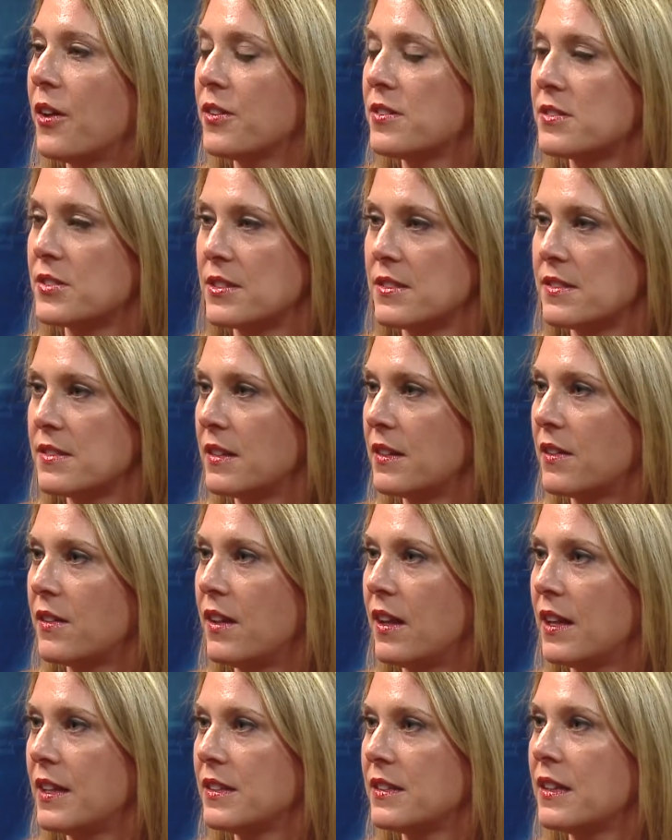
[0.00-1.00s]
health starts to
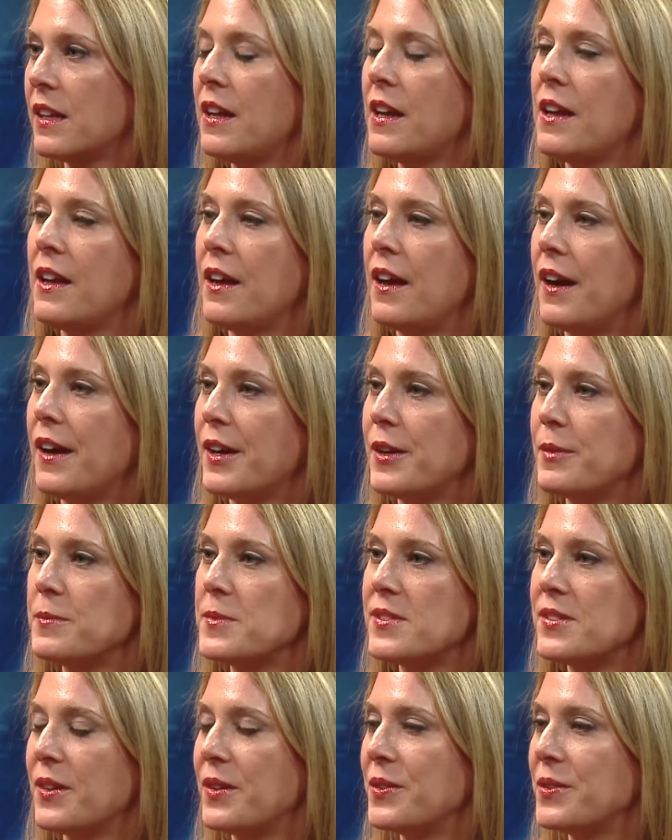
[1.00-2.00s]
decline.
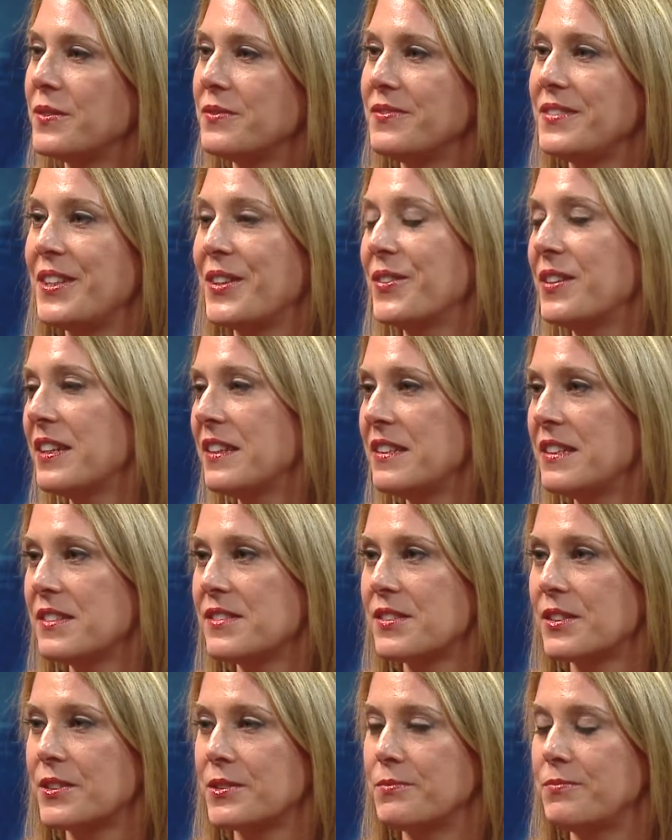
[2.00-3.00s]
So
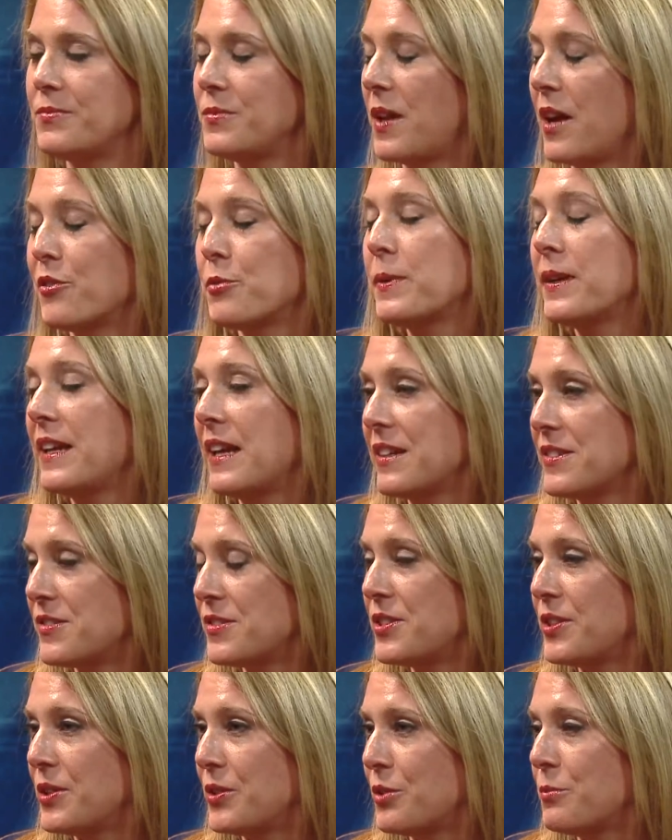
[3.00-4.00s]
kidneys everybody
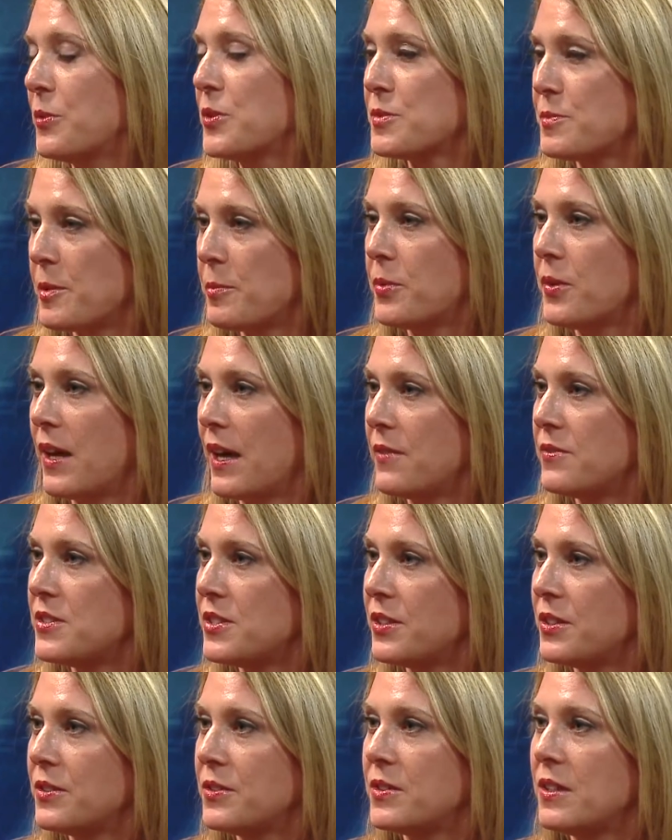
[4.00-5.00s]
has two, or most people have
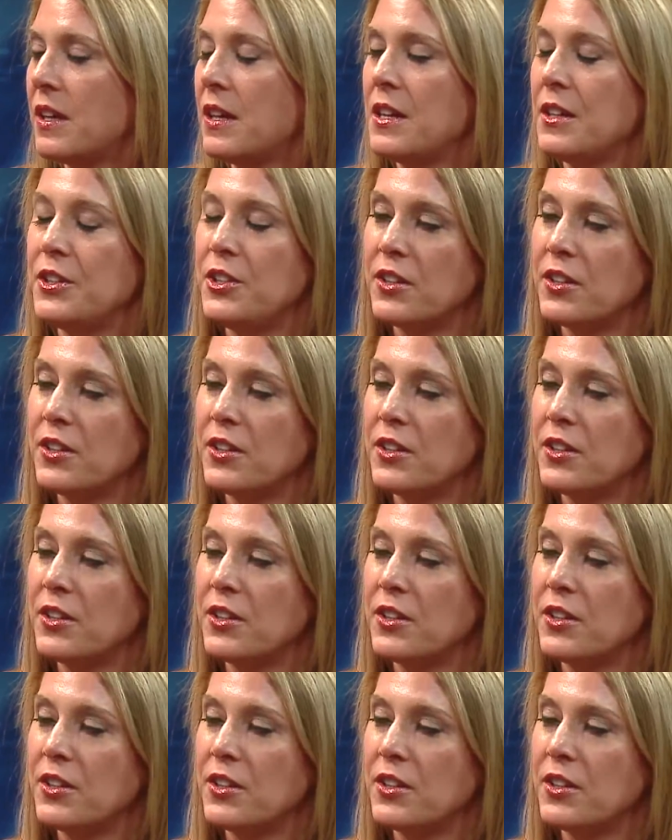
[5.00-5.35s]
two.